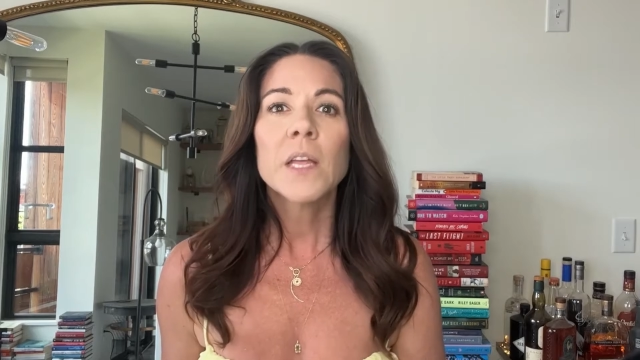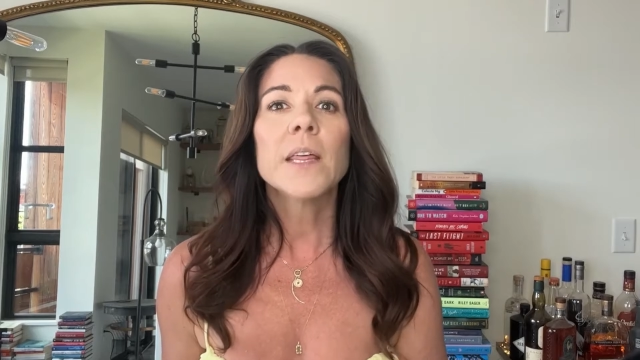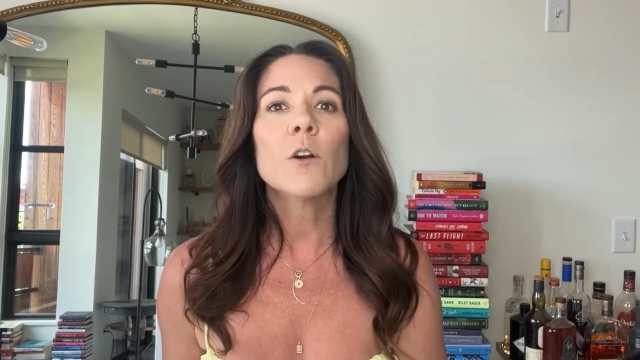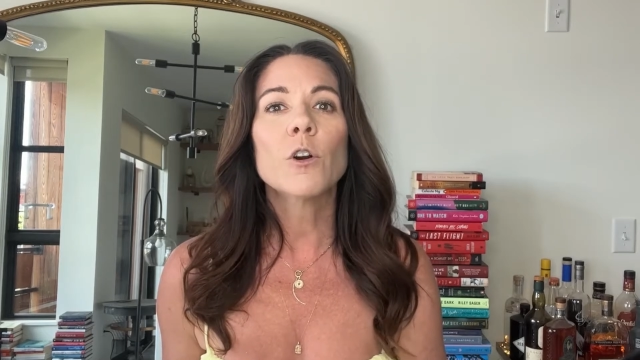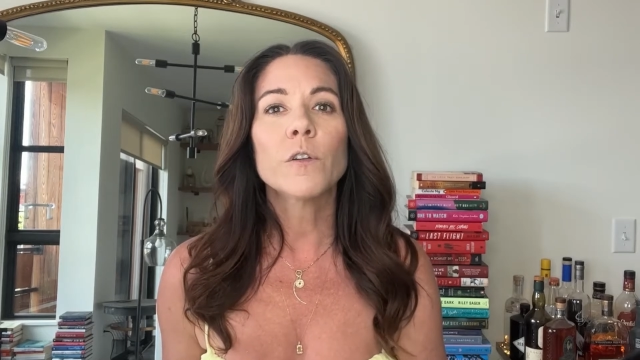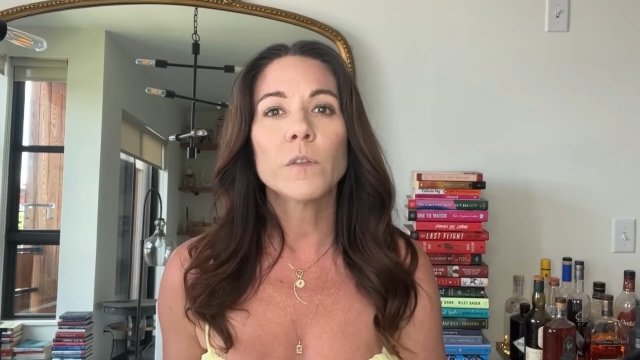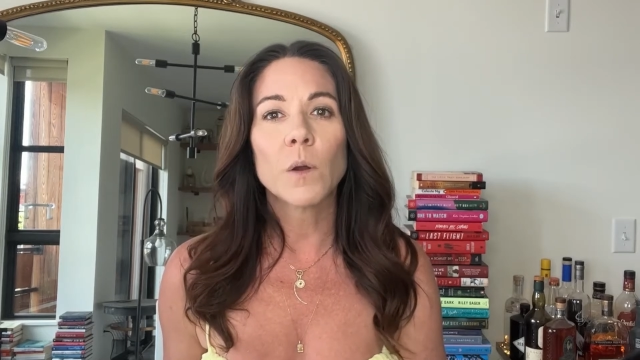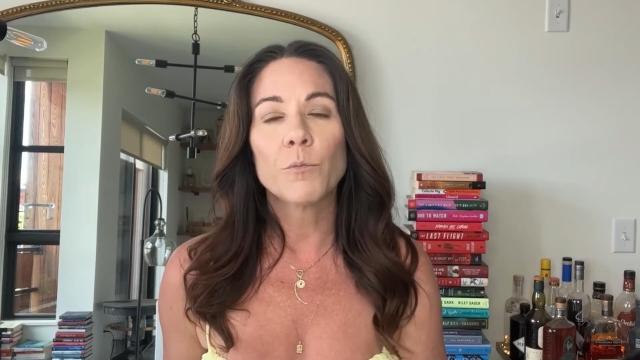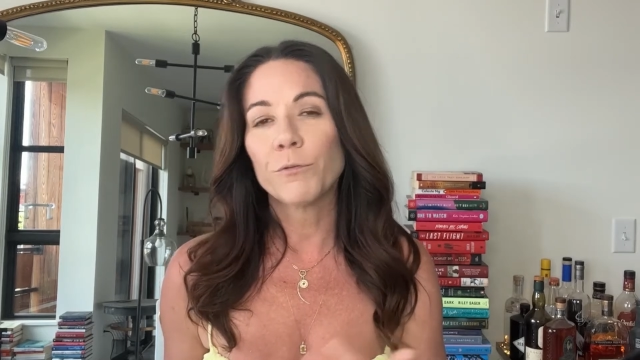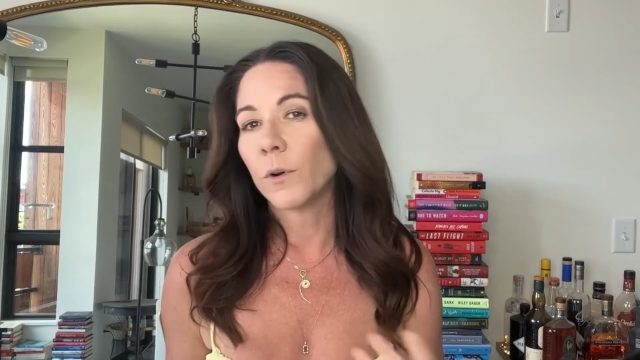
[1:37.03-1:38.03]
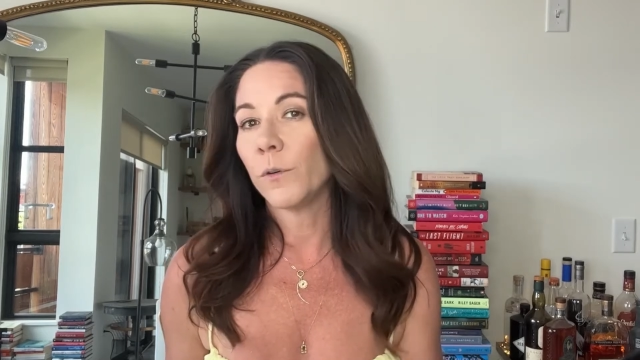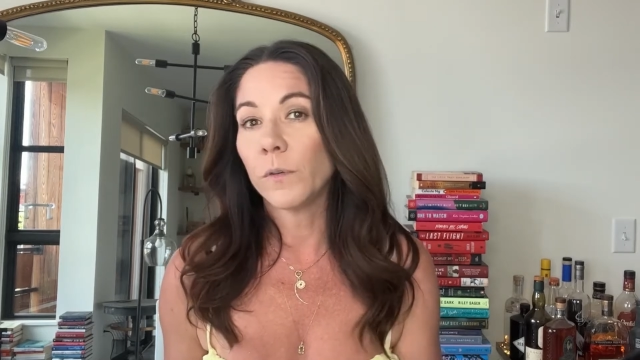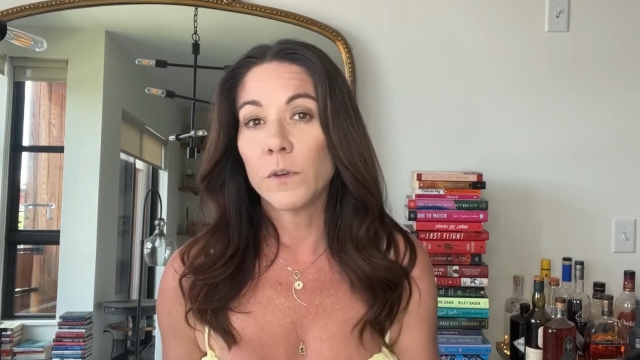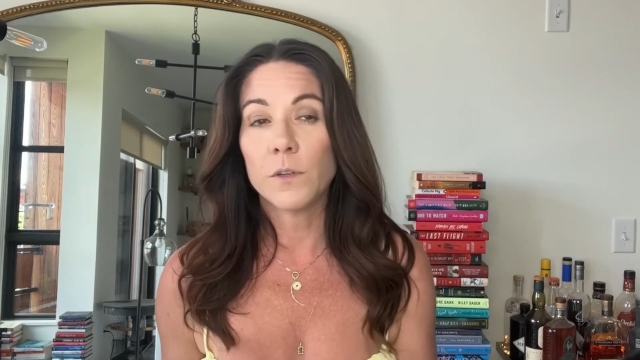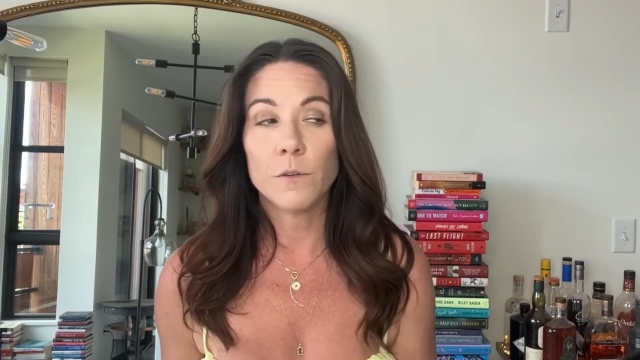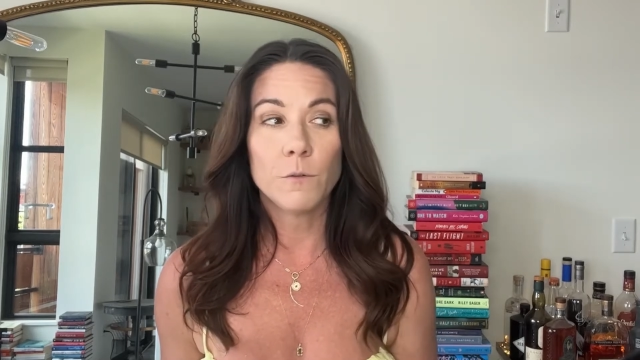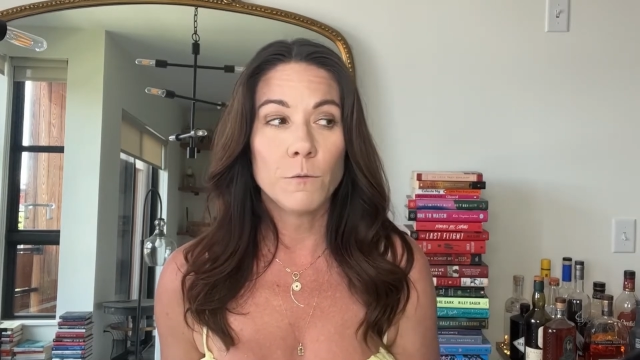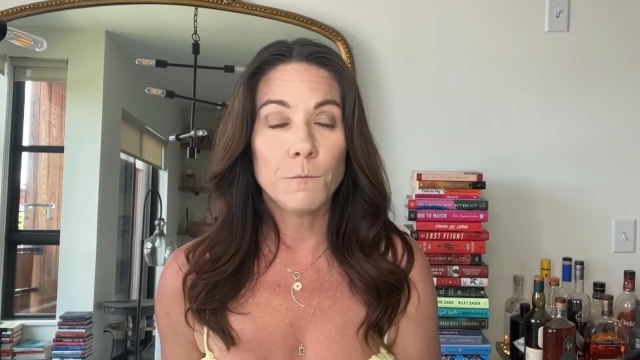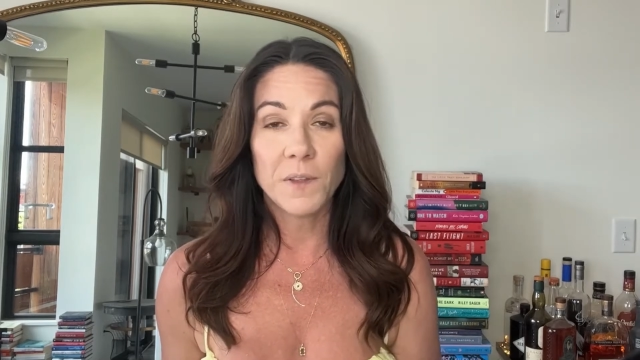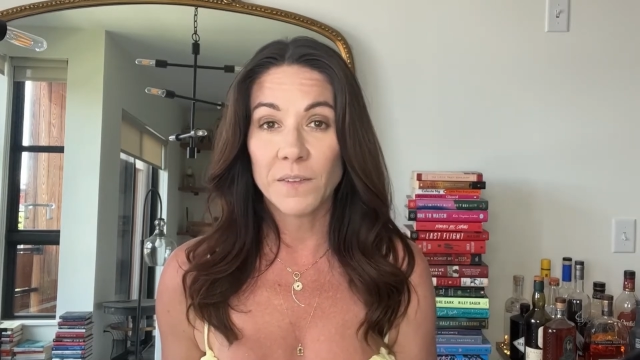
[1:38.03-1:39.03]
there are some pros
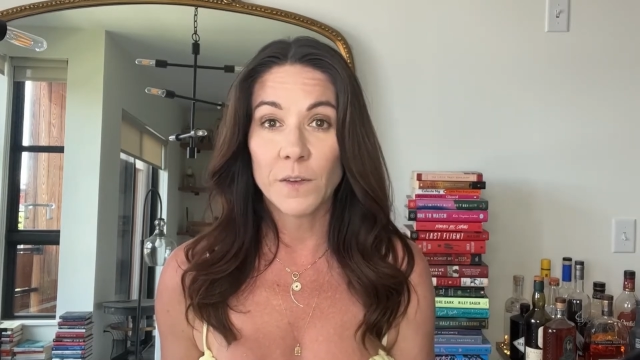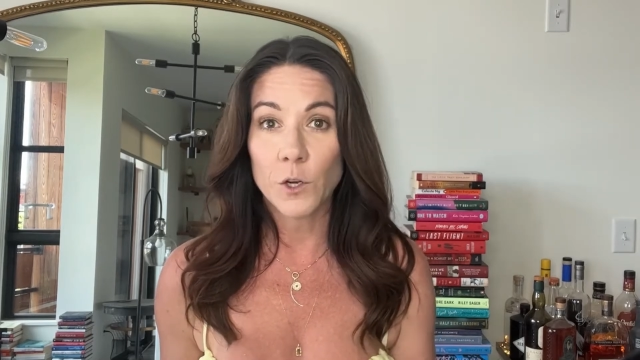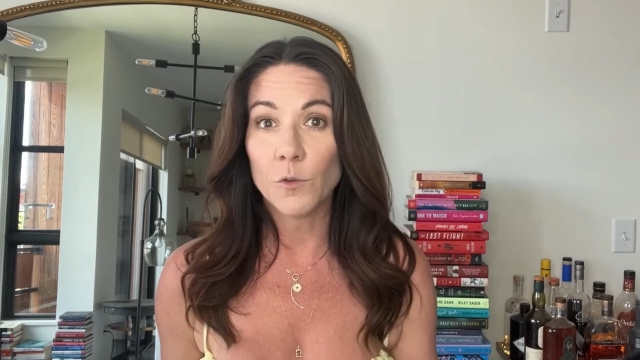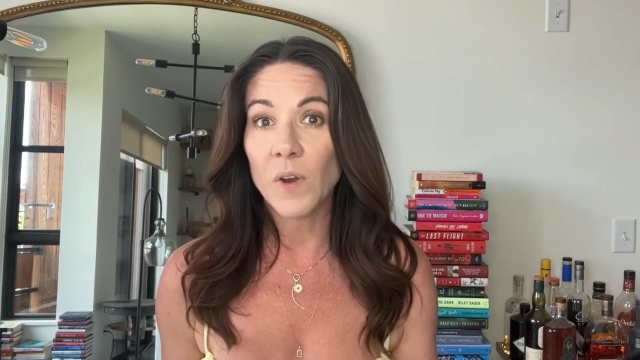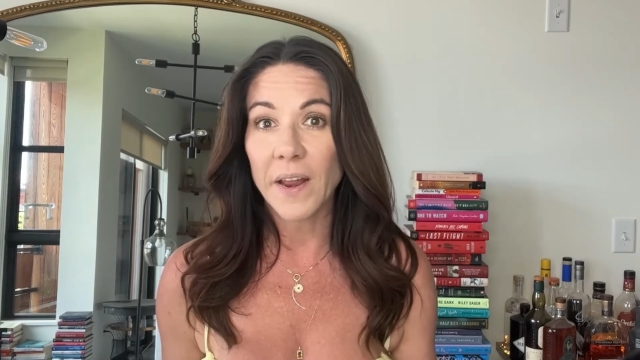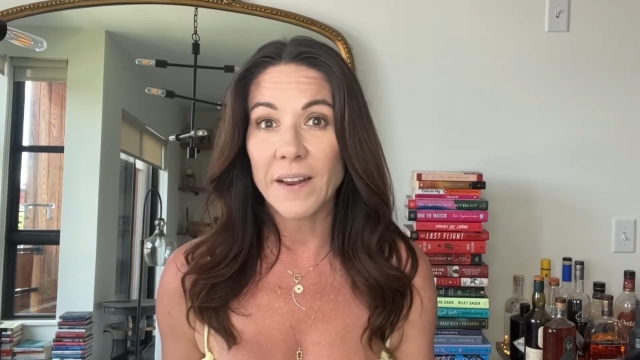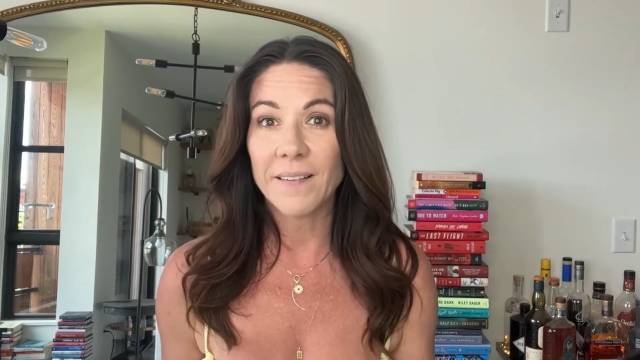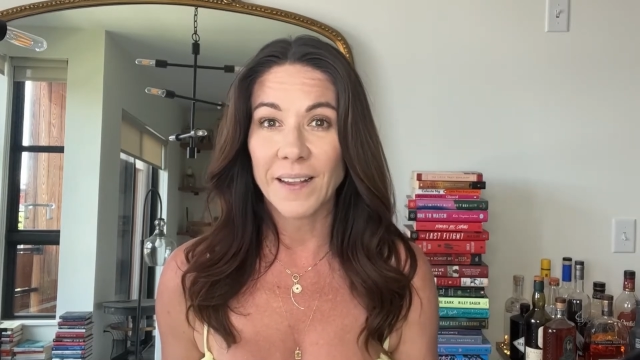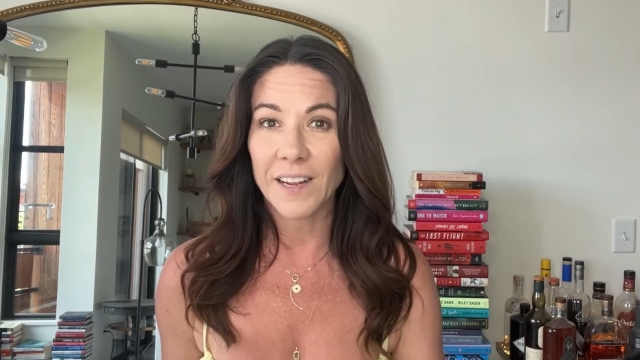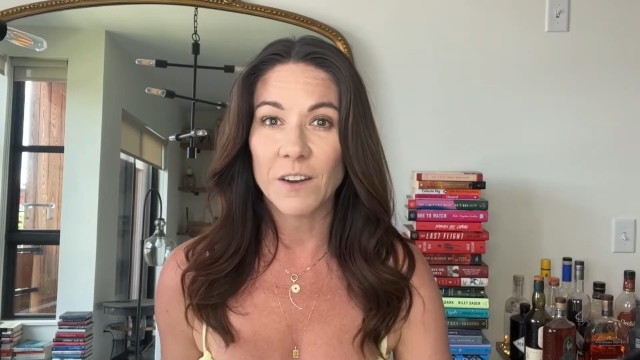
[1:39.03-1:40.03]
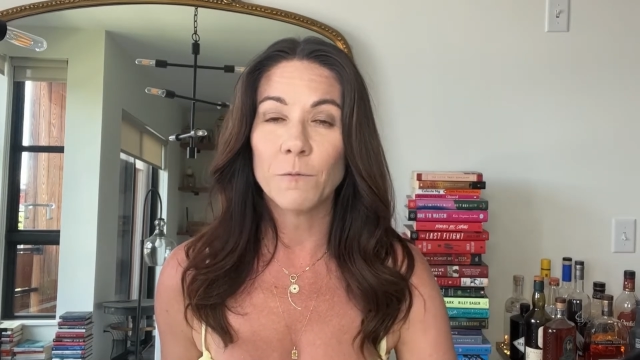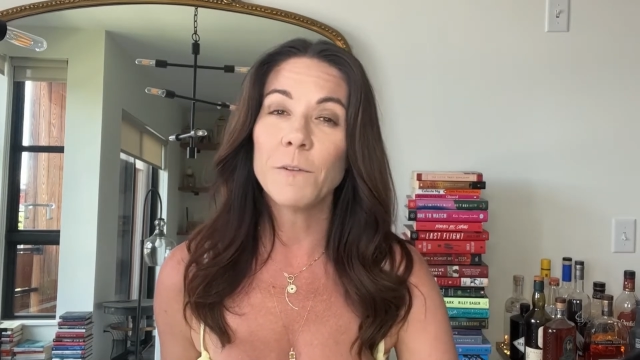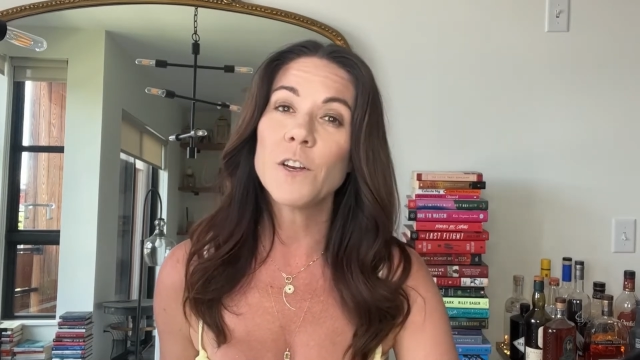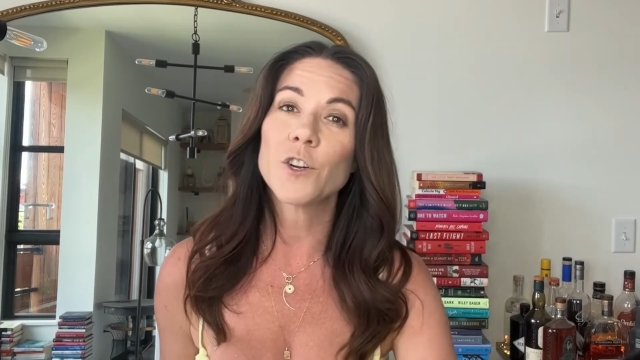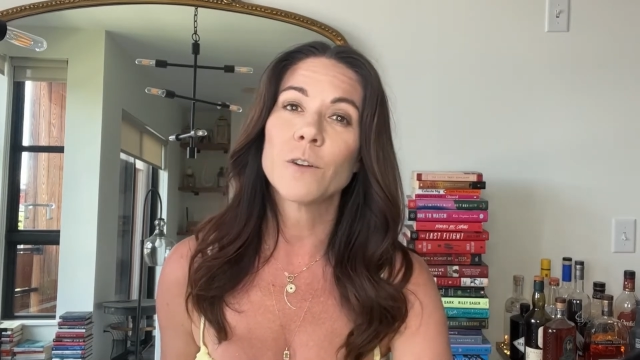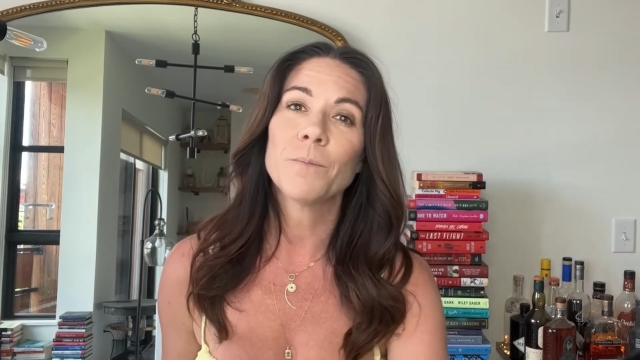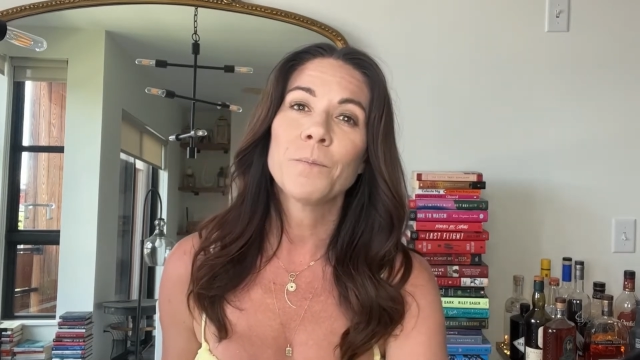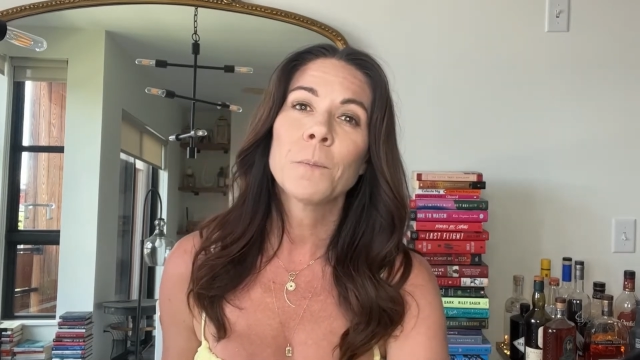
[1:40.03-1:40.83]
to this new 90-second feature.